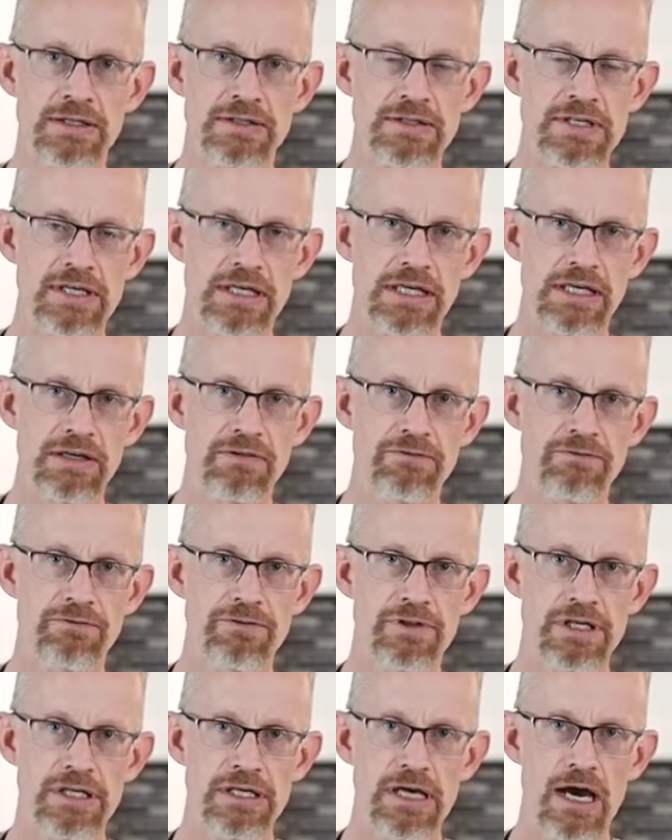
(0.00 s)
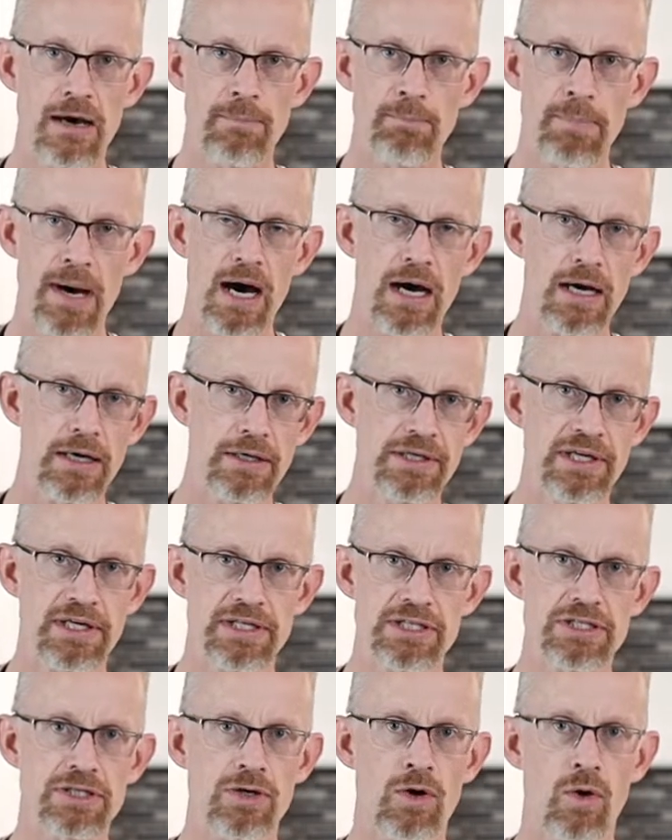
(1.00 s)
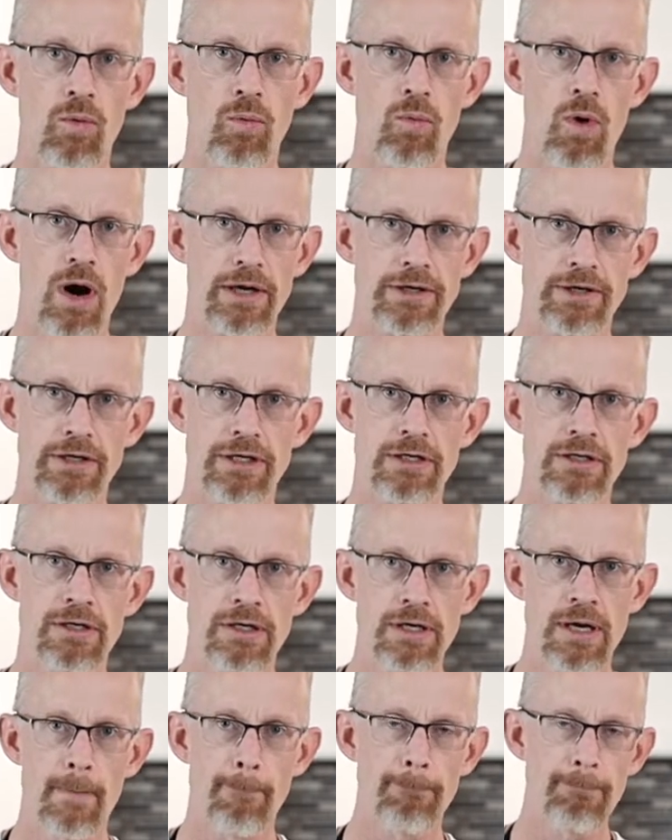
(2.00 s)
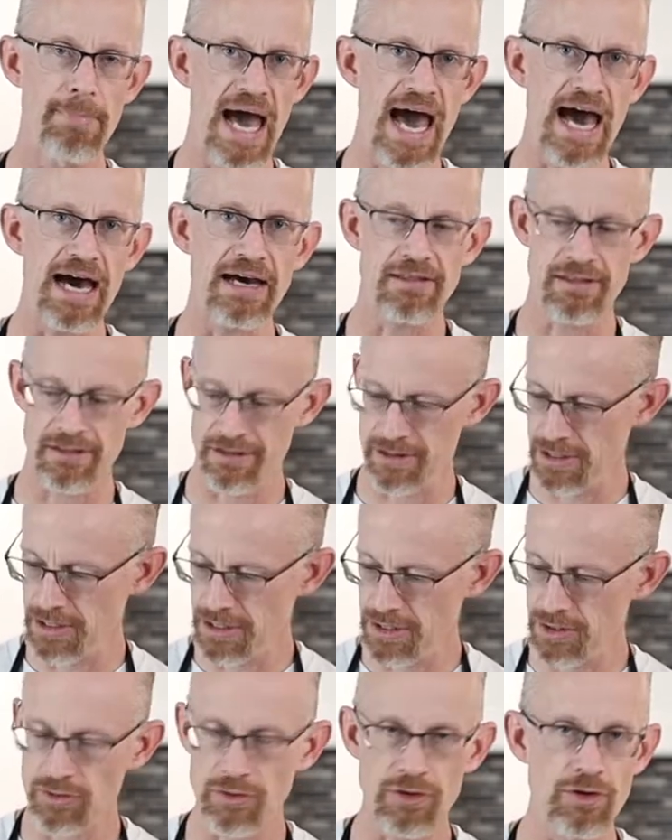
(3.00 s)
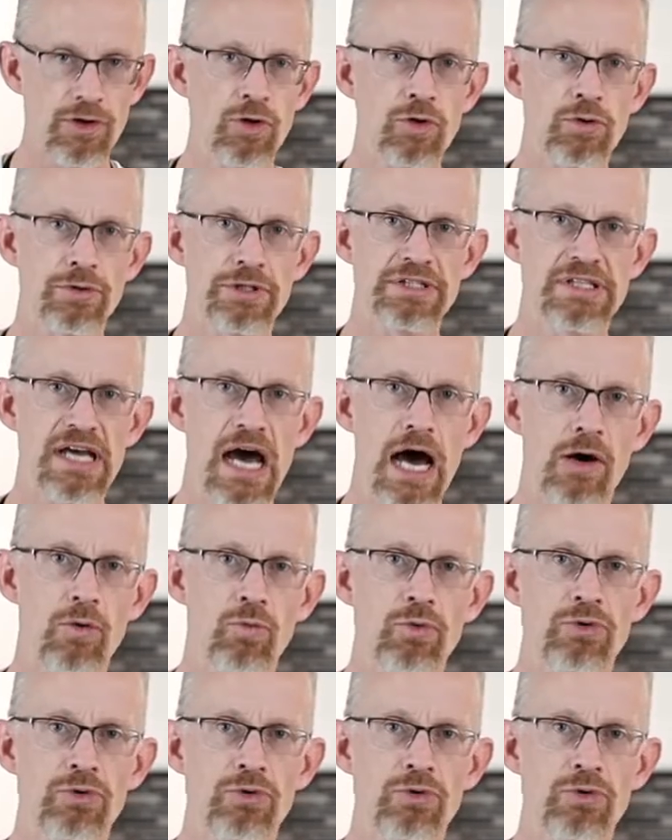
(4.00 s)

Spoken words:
to give the pot a nice cold water bath to cool it down.